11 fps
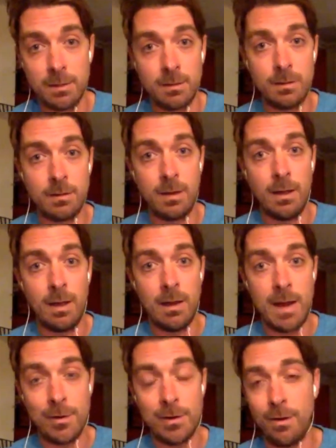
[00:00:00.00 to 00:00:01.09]
And
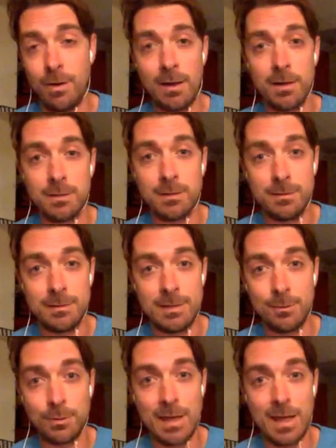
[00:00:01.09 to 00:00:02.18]
now I know how to
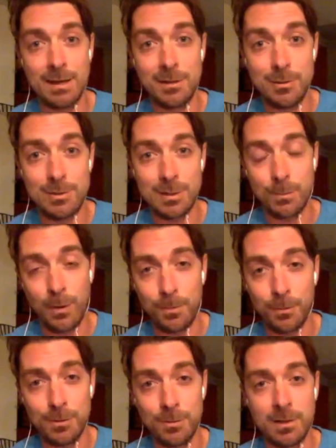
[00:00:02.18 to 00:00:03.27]
deal with that and use it
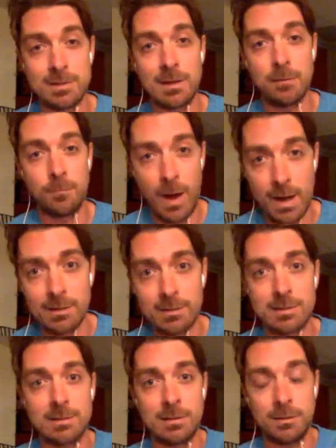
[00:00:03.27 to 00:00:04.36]
properly, because I've
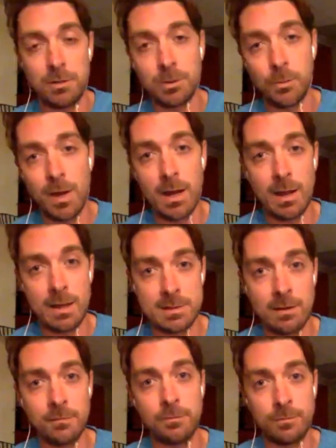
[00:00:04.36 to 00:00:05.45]
practiced along the way as
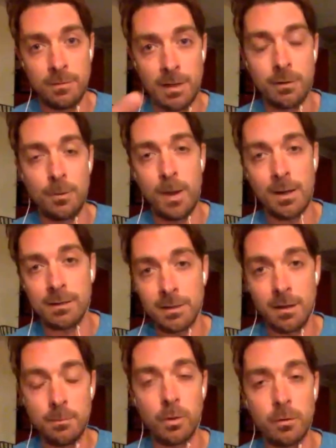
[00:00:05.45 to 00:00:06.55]
I've incrementally
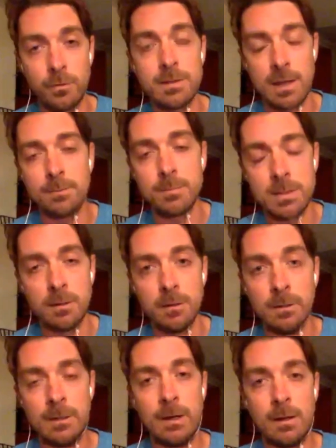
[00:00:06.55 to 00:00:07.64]
got more free time. So
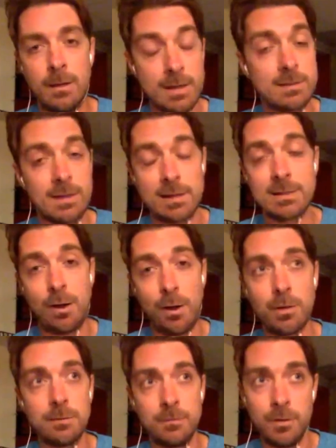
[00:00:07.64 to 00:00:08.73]
that's how I
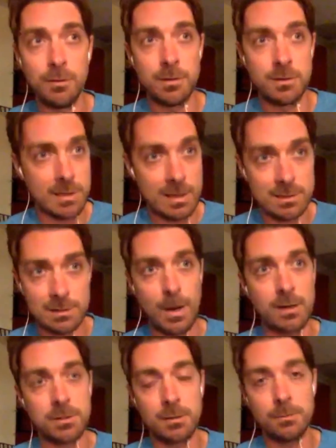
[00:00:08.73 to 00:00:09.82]
would view it, just as a
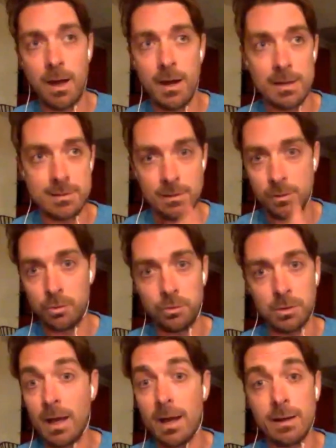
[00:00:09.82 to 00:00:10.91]
spectrum, not as a
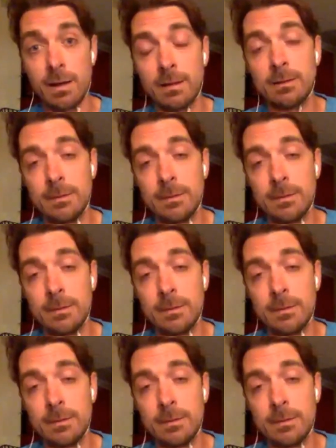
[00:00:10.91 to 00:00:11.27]
goal line.